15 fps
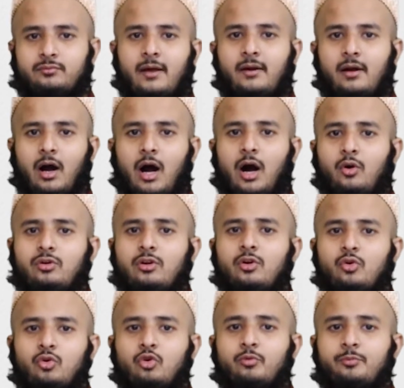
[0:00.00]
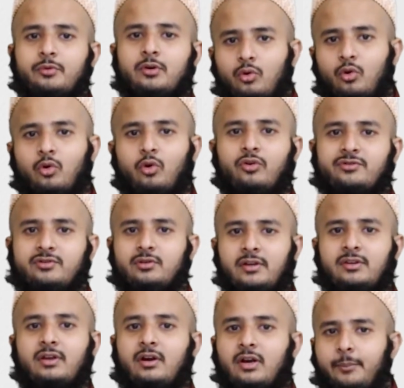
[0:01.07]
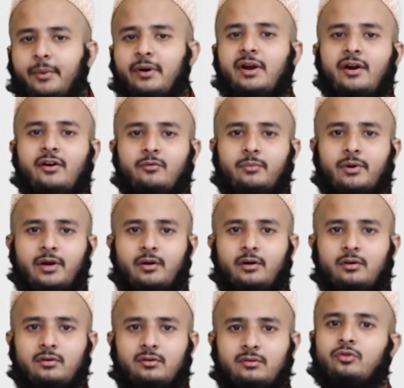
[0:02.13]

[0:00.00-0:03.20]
And how the loop goes in the repetitive manner.